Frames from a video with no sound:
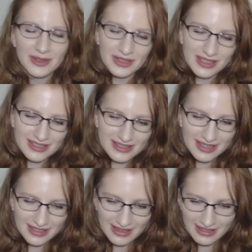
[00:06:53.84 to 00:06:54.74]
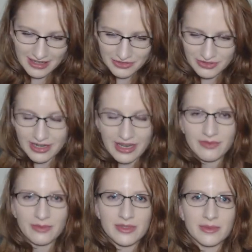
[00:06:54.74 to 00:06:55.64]
well, that's technically not true. I
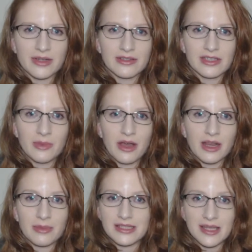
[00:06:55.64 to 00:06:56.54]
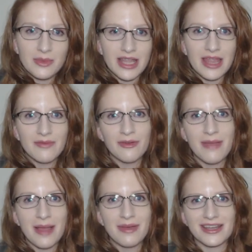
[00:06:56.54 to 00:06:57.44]
came from someone else's body, but someone came from
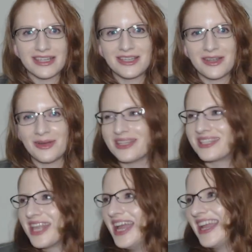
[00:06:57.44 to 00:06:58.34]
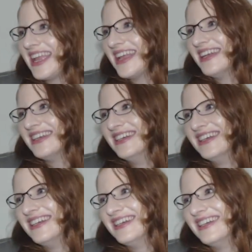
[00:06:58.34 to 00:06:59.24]
my body too. It's like
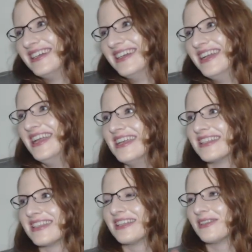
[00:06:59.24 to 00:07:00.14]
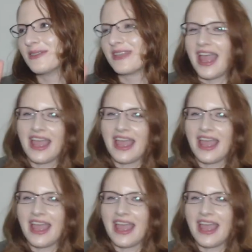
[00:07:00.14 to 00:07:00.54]
it's like those